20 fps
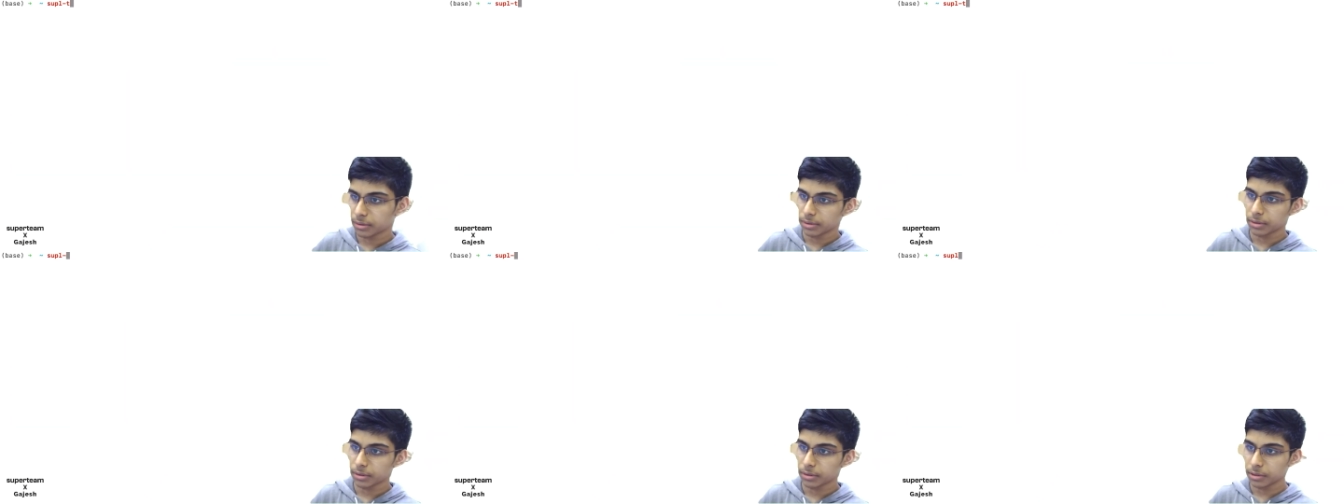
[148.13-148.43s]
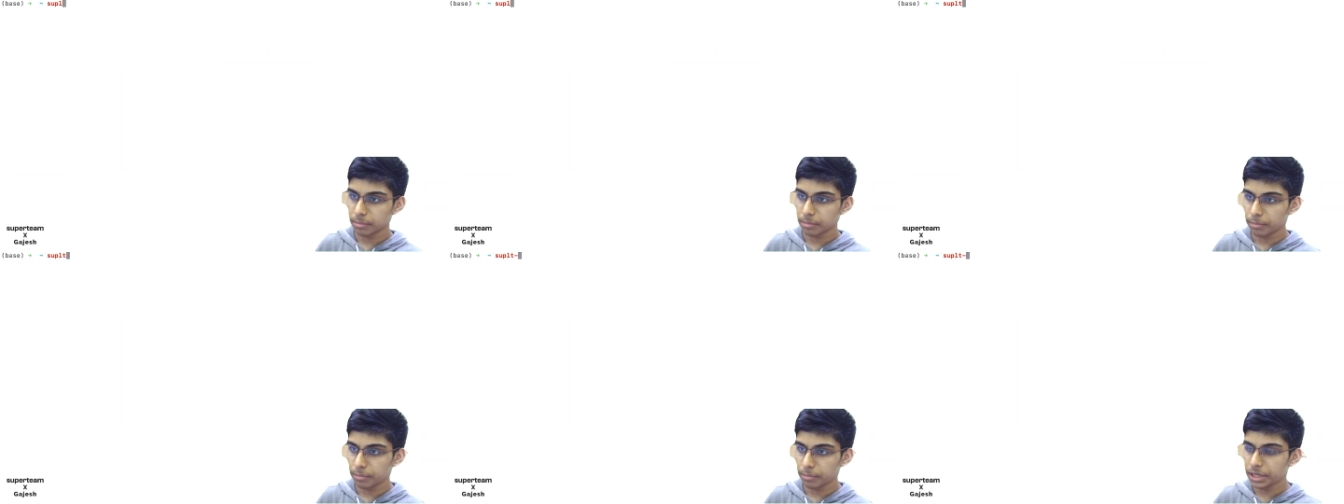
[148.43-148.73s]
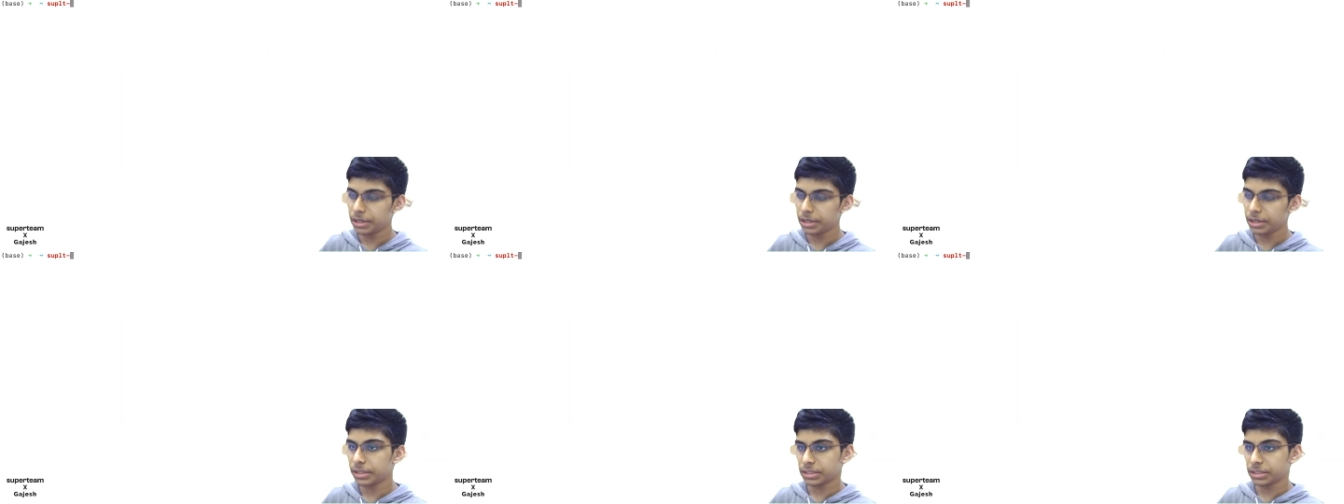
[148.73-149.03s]
minted
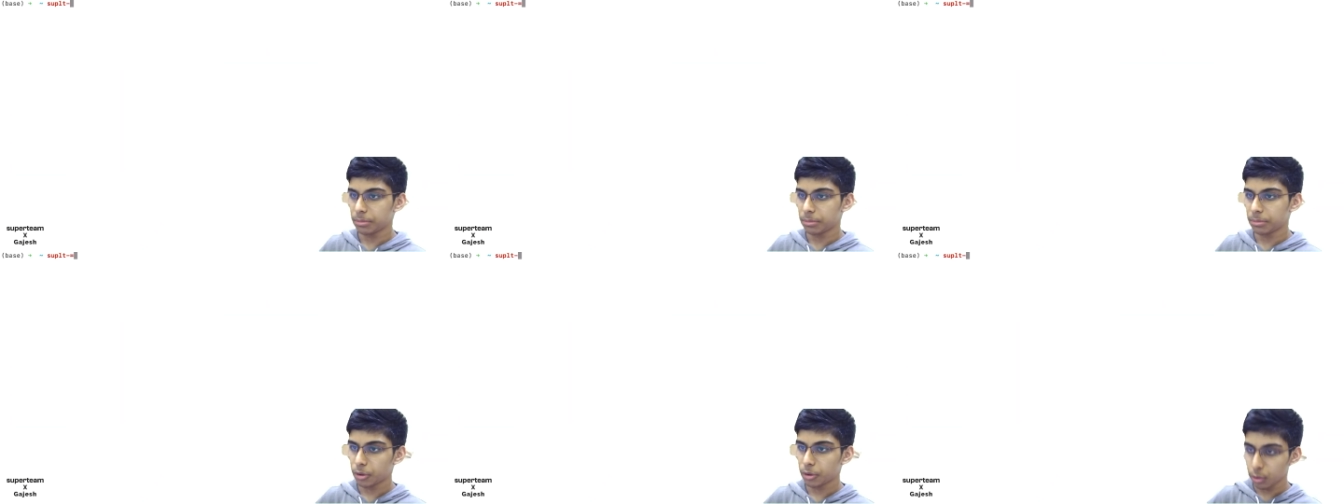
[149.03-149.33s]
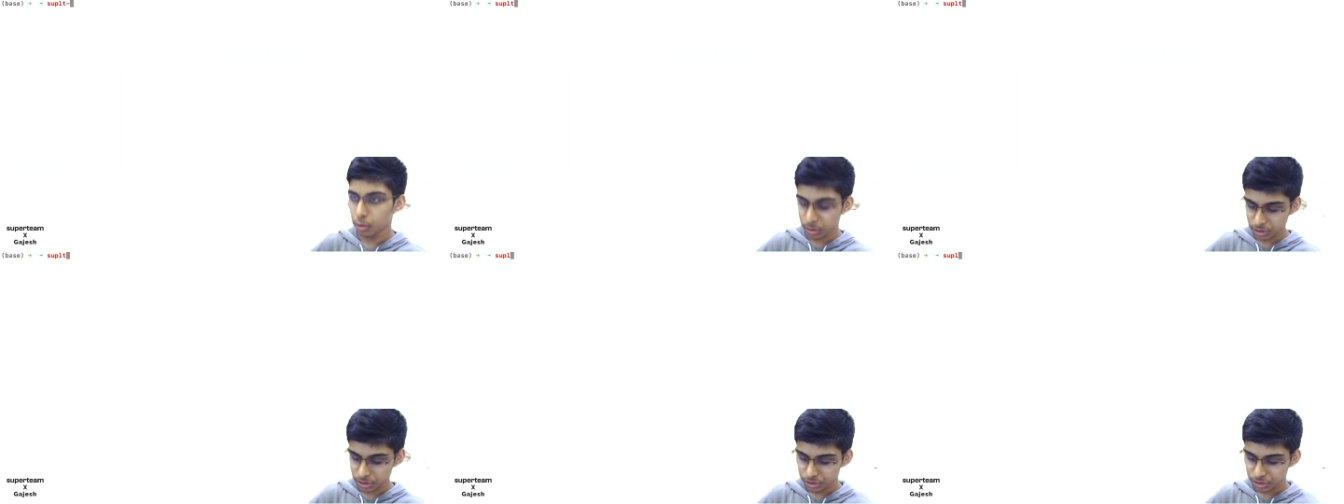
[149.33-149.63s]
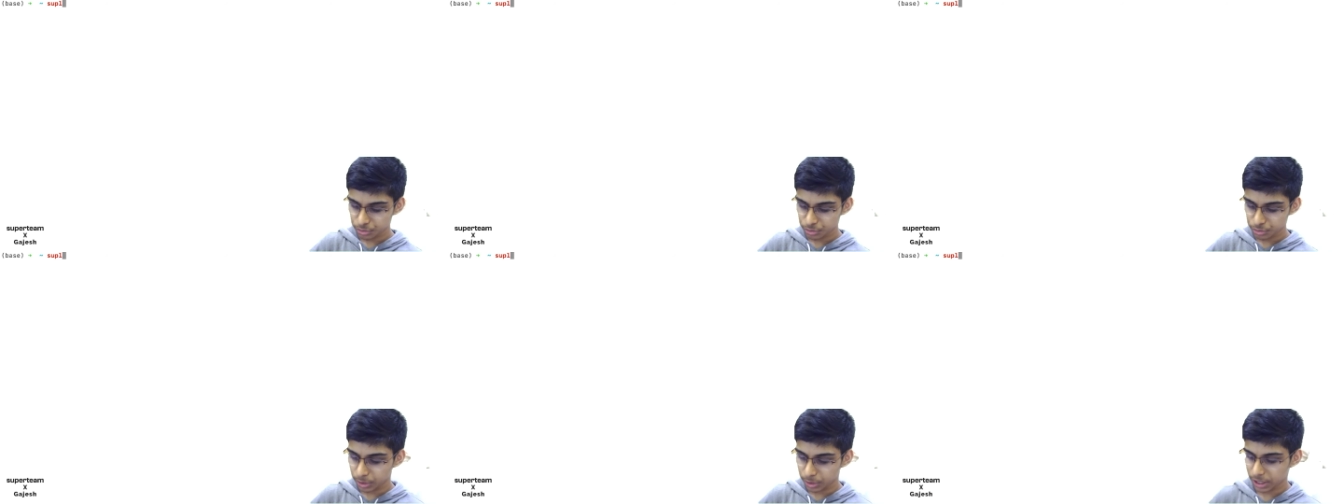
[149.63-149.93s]
some tokens, we
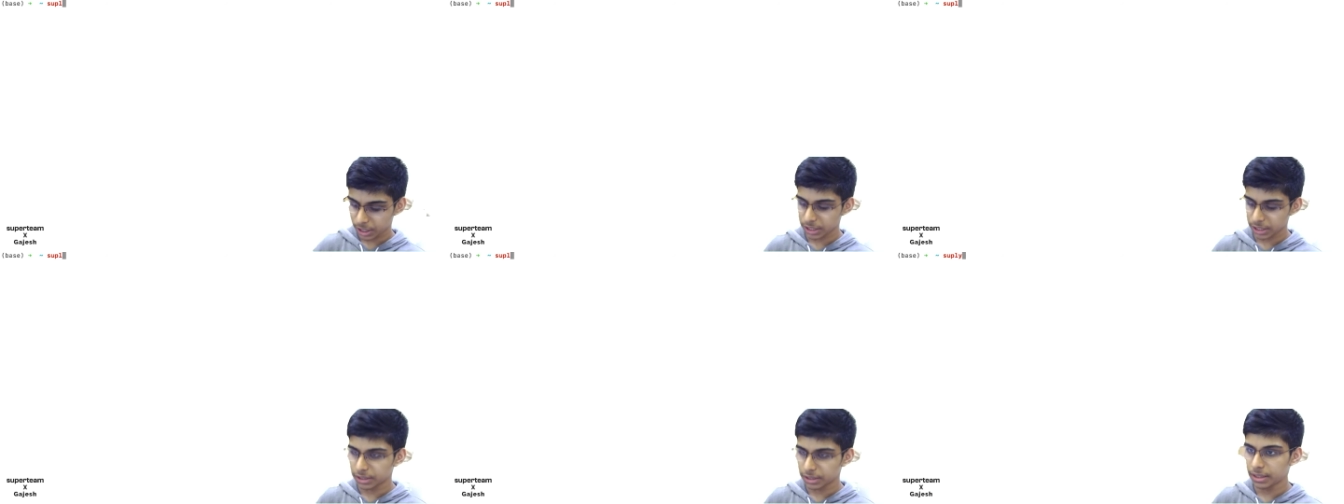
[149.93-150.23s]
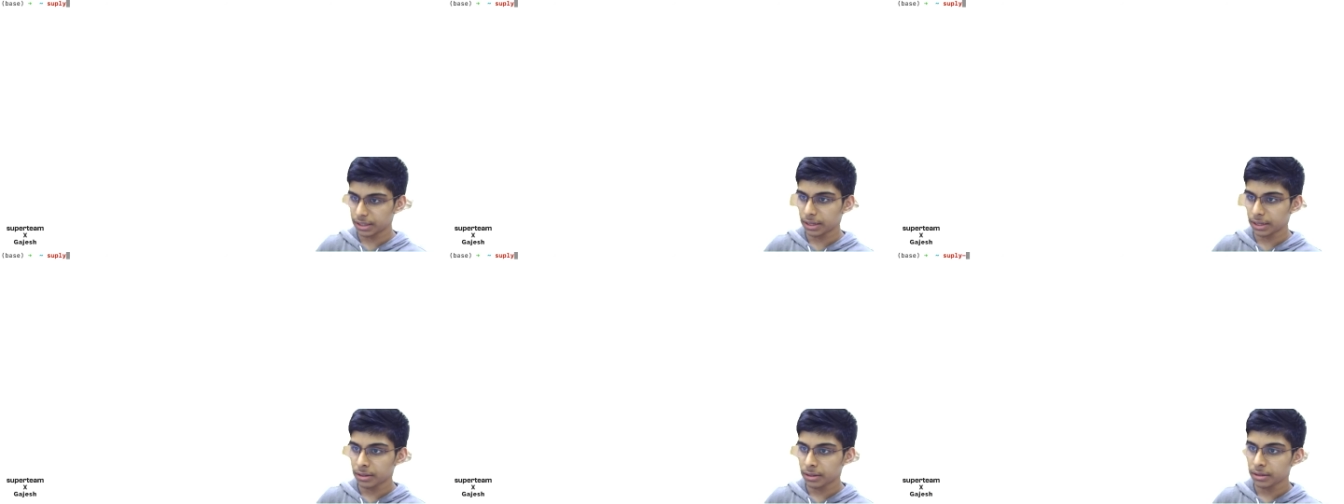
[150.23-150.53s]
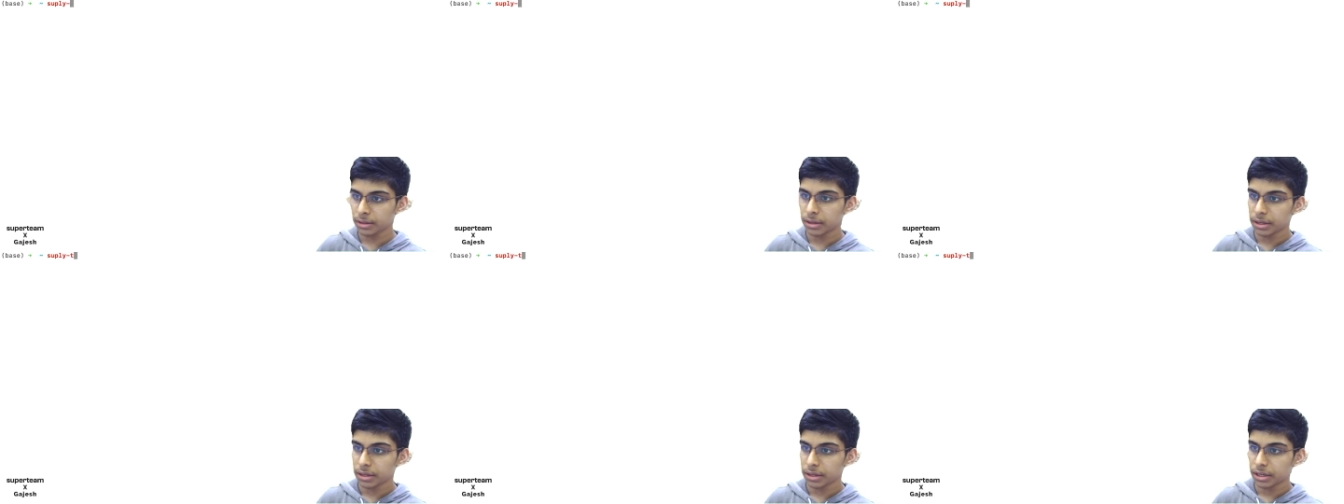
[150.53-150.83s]
can then
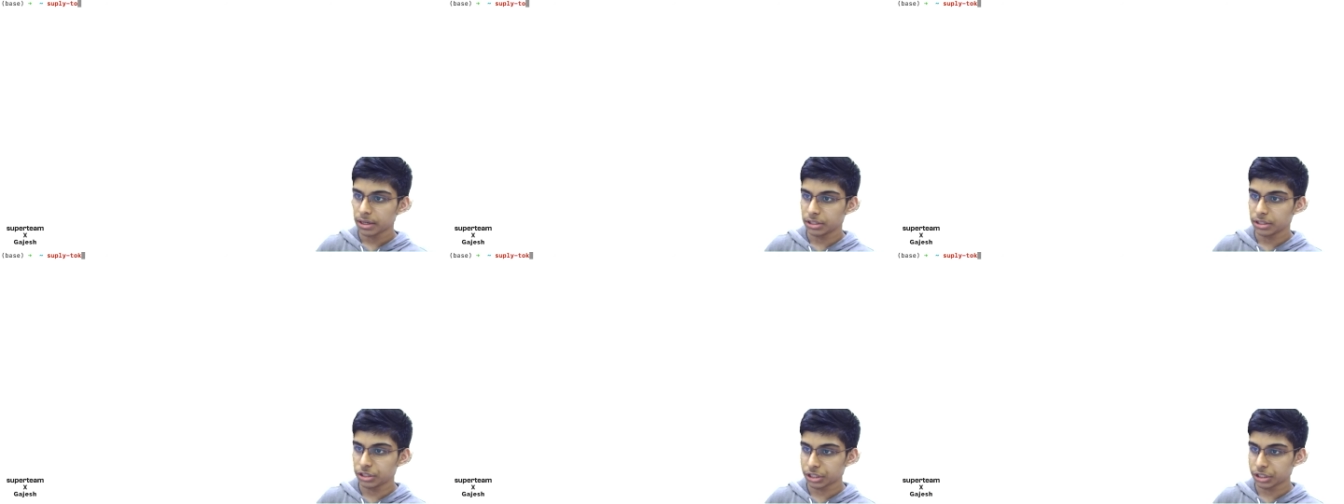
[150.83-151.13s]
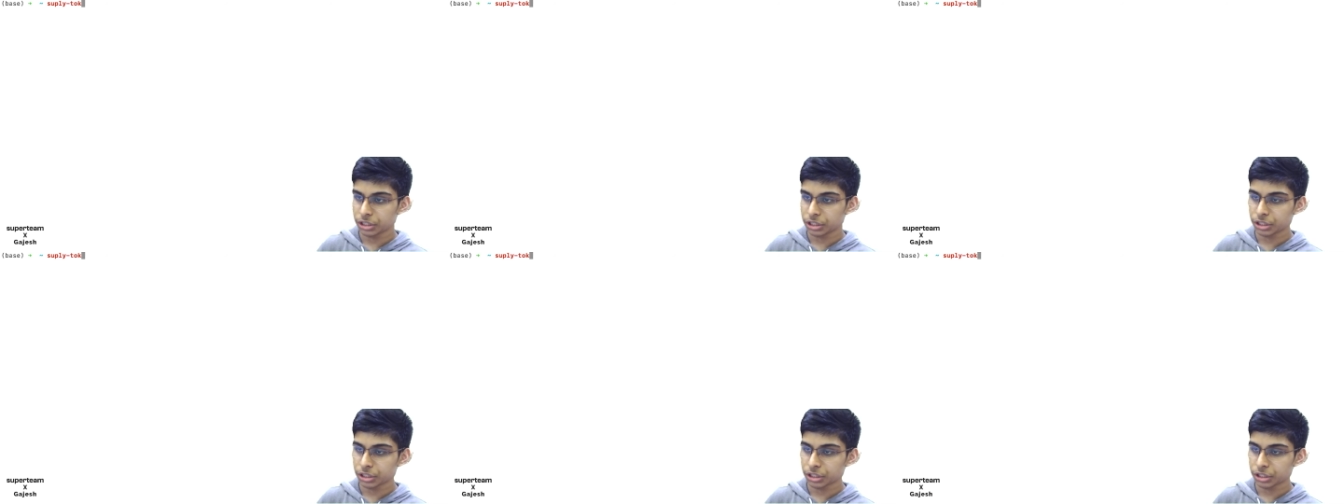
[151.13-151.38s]
just shut